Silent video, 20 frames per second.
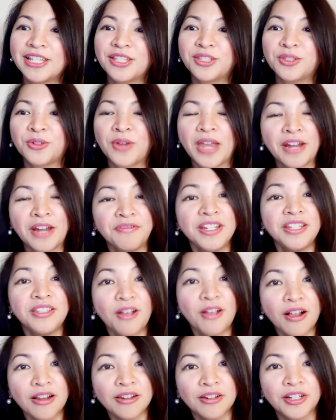So every
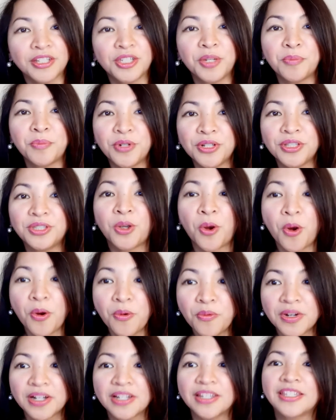dollar you put
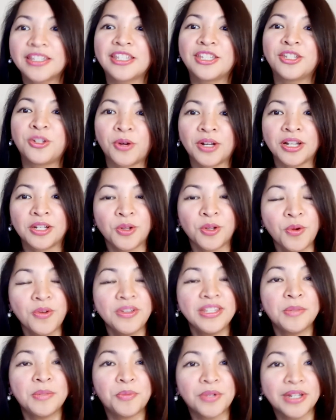towards your
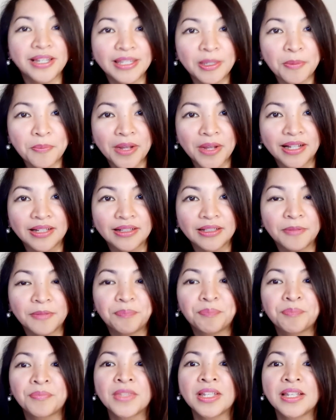loan's principal
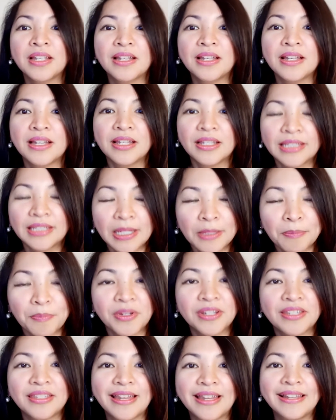
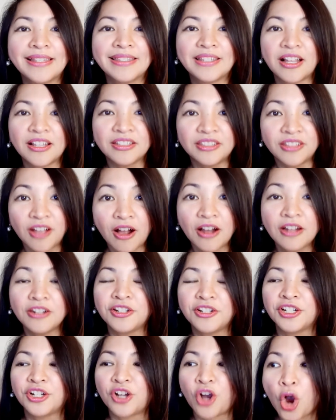represents a
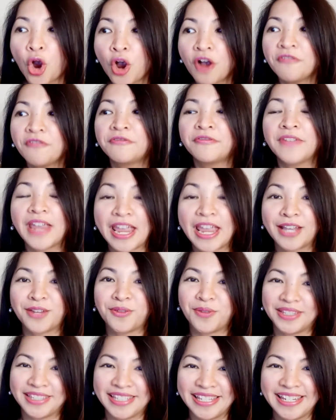dollar of
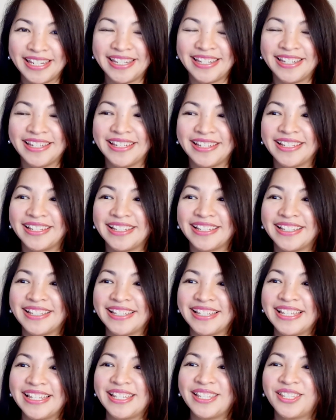equity.
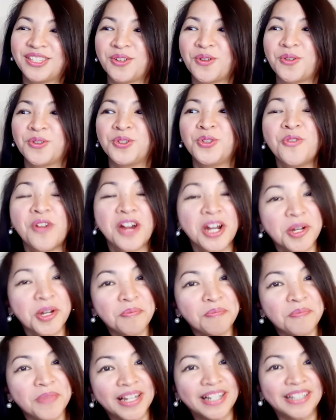So you are
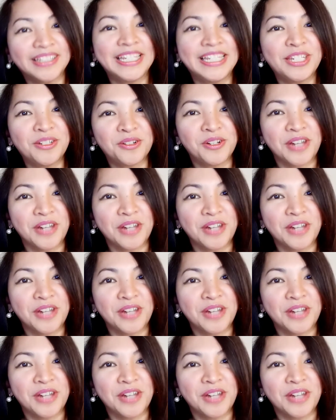building your